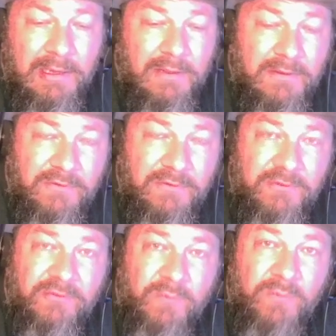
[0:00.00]
This is
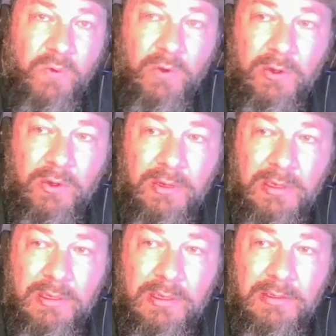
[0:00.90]
just more
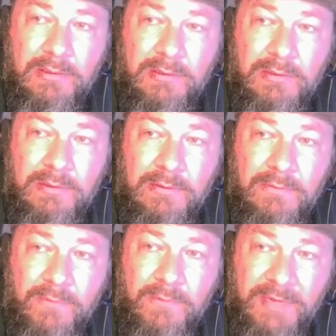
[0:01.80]

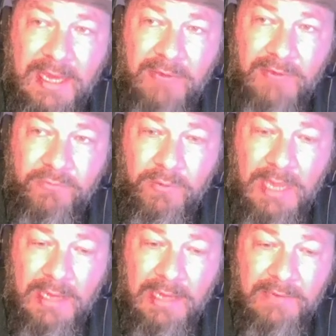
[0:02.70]
for the casual guys,